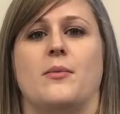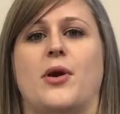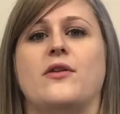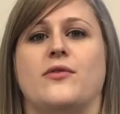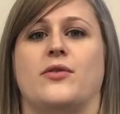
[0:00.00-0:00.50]
them
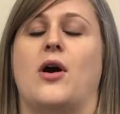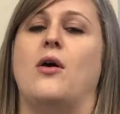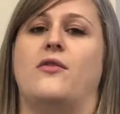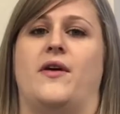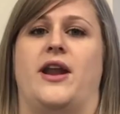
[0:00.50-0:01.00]
both for the
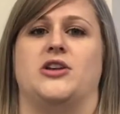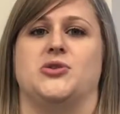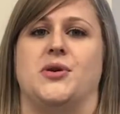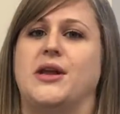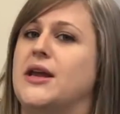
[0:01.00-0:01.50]
whole
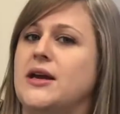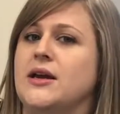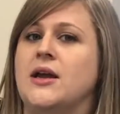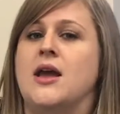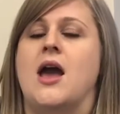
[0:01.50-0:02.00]
financial year
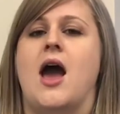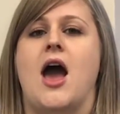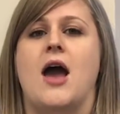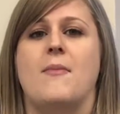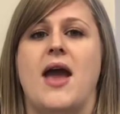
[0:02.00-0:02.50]

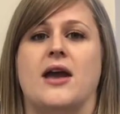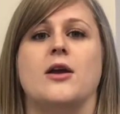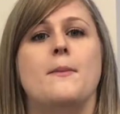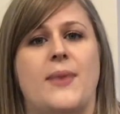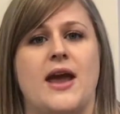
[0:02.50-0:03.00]
and
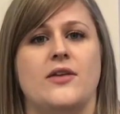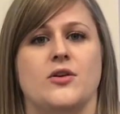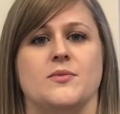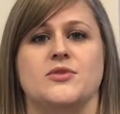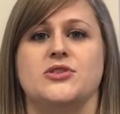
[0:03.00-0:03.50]
compare
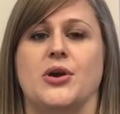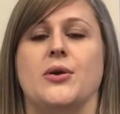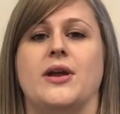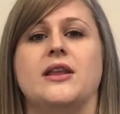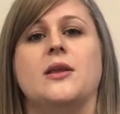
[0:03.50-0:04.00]
them.
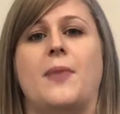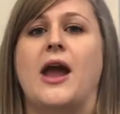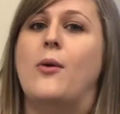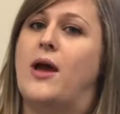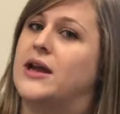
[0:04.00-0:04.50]
So in the
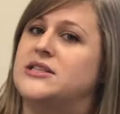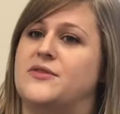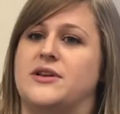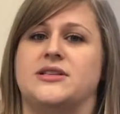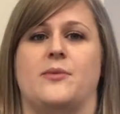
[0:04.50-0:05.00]
payroll
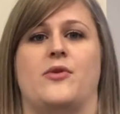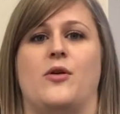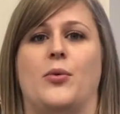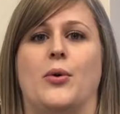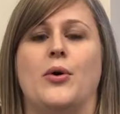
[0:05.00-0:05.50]
activity summary
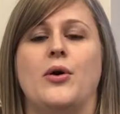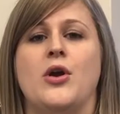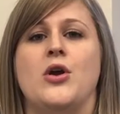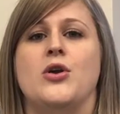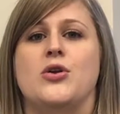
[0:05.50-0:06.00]
report,
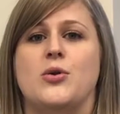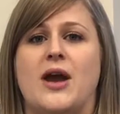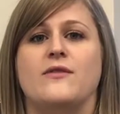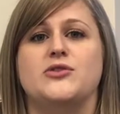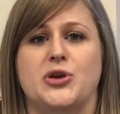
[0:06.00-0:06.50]
you
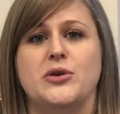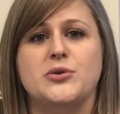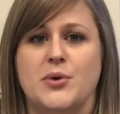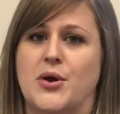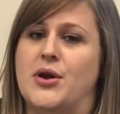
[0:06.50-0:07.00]
have
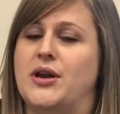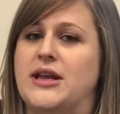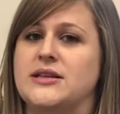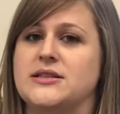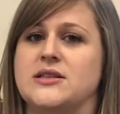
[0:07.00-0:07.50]
total
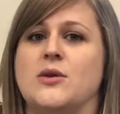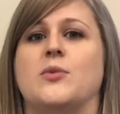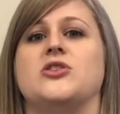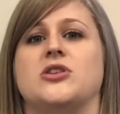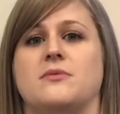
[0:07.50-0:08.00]
earnings,
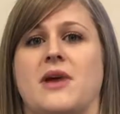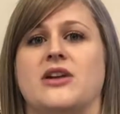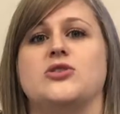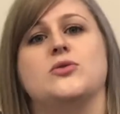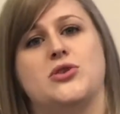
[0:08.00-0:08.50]
which should
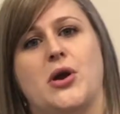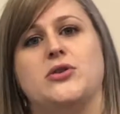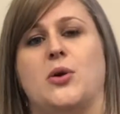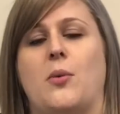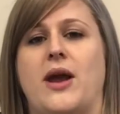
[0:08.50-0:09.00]
match your
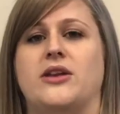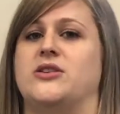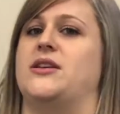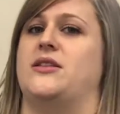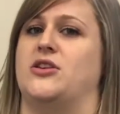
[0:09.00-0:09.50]
total
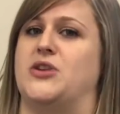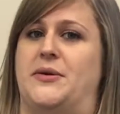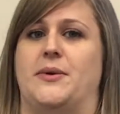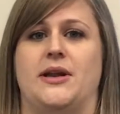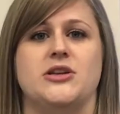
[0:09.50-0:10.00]
wages in the
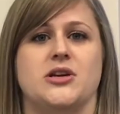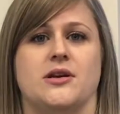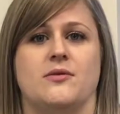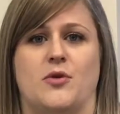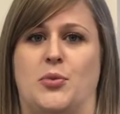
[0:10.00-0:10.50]
general ledger
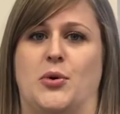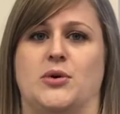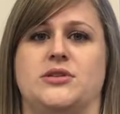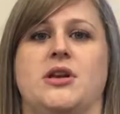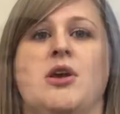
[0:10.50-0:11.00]

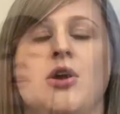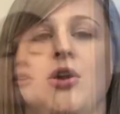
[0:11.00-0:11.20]
report.